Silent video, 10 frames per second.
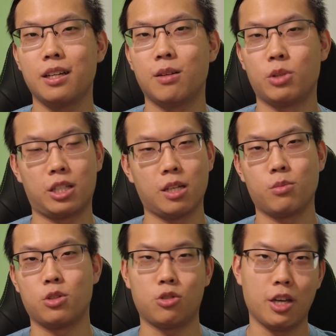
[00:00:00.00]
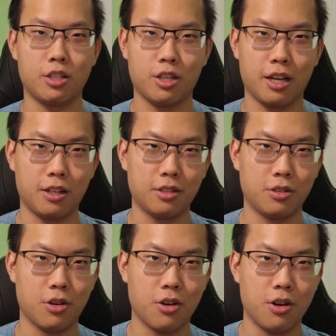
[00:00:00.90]
when it comes to changing out
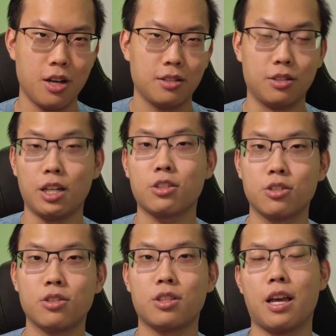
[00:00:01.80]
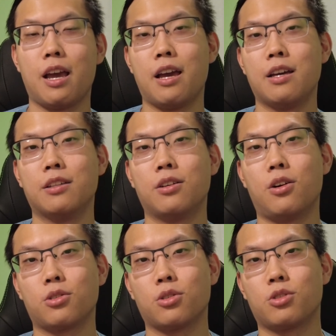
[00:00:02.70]
your deductions and
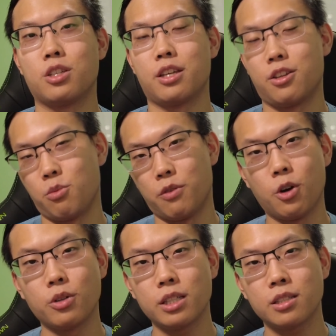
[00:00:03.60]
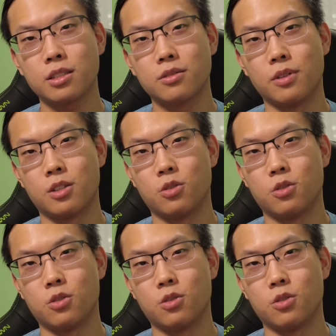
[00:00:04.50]
also changing your withholding, right?